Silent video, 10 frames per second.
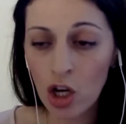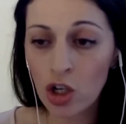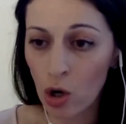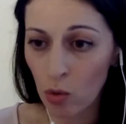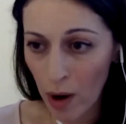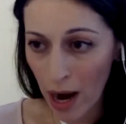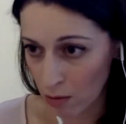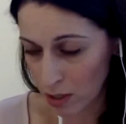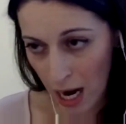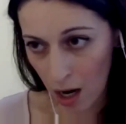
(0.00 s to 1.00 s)
to
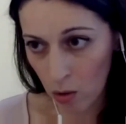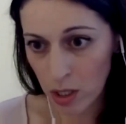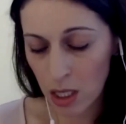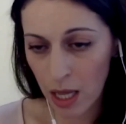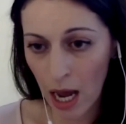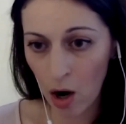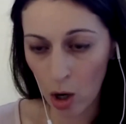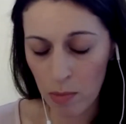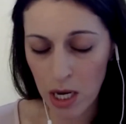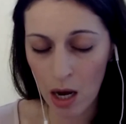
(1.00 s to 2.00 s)
round out that
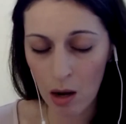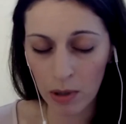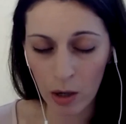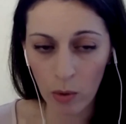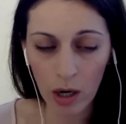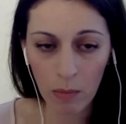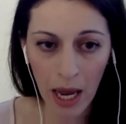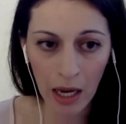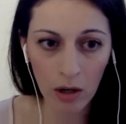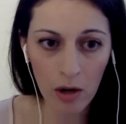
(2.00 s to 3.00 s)
RPL blood work
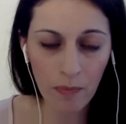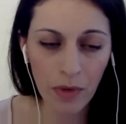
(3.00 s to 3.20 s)
panel.